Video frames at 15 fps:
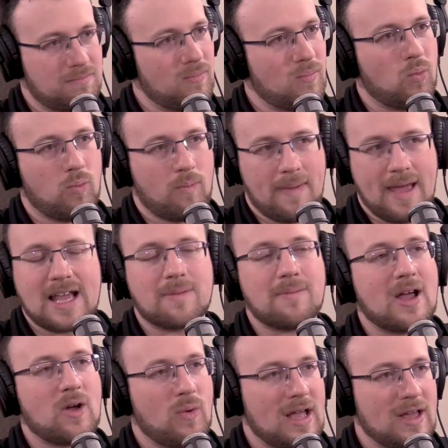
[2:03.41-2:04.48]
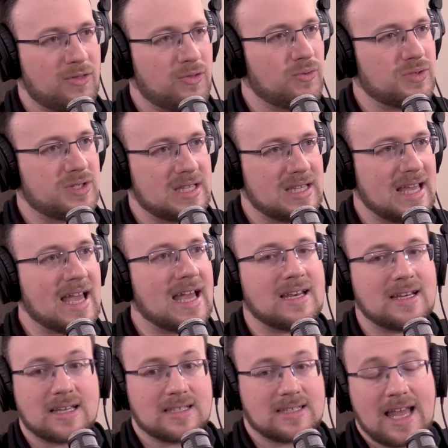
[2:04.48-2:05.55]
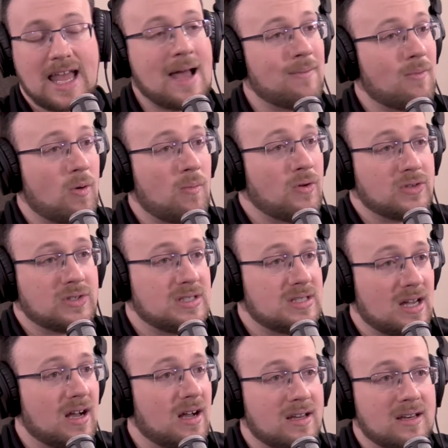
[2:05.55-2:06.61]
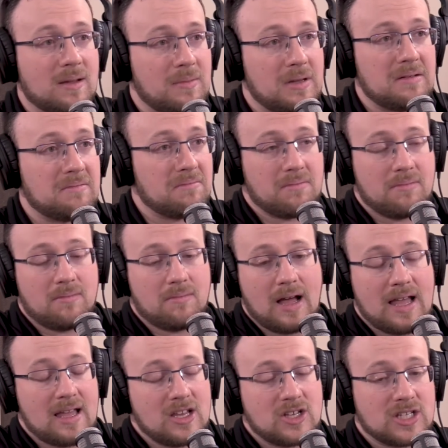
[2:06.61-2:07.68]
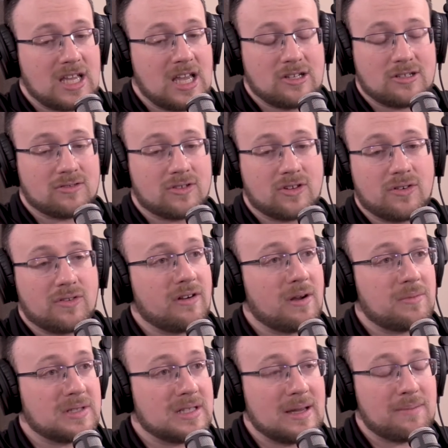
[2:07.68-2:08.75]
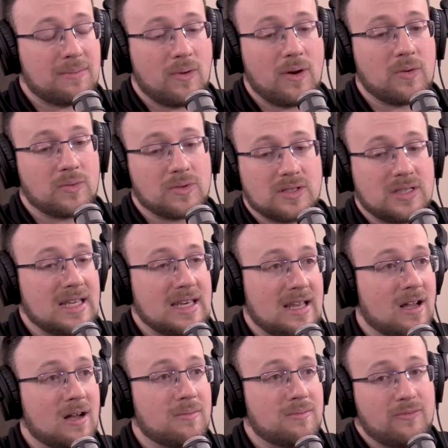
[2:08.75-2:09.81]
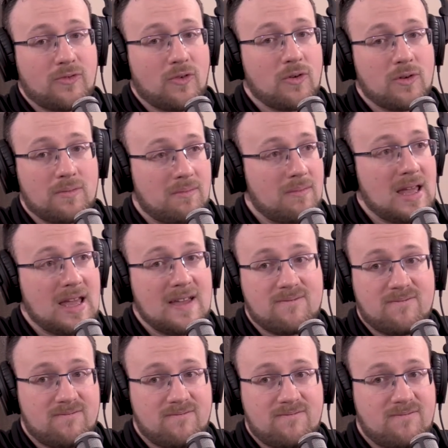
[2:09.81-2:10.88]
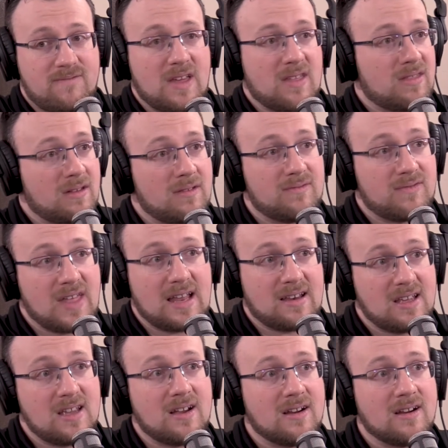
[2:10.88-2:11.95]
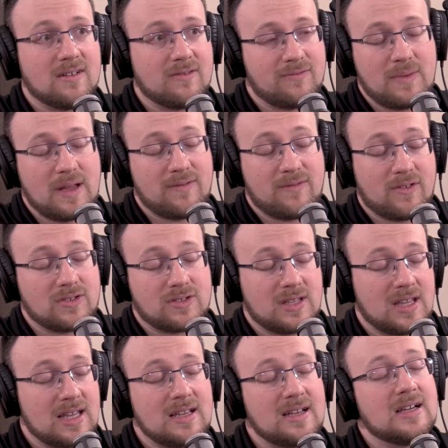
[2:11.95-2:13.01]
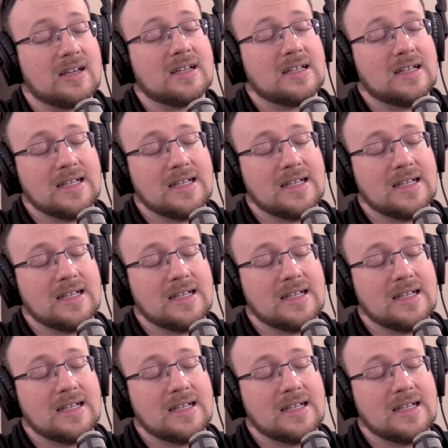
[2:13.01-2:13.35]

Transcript: make my way through to the end, because I am almost done. I mean, my educational career up to that point was leading up for May 5th of that year, May 1st of that year.